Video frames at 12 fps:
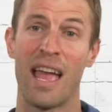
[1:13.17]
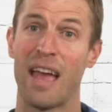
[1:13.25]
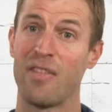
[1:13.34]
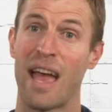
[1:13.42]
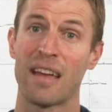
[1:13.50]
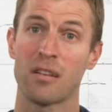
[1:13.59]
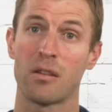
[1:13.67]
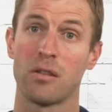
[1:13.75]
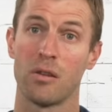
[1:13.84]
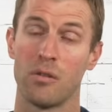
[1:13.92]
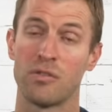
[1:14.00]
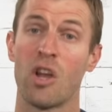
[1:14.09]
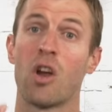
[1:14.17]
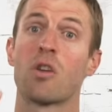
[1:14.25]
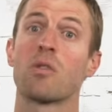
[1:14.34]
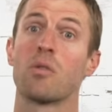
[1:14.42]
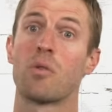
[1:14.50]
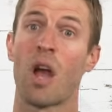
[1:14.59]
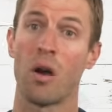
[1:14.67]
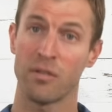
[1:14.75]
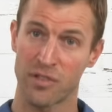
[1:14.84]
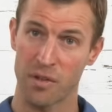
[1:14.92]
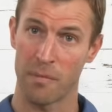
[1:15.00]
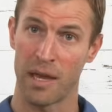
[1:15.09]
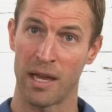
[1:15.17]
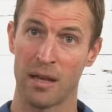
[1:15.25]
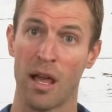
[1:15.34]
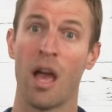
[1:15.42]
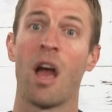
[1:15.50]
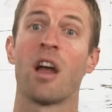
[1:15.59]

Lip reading: and that includes glucosamine,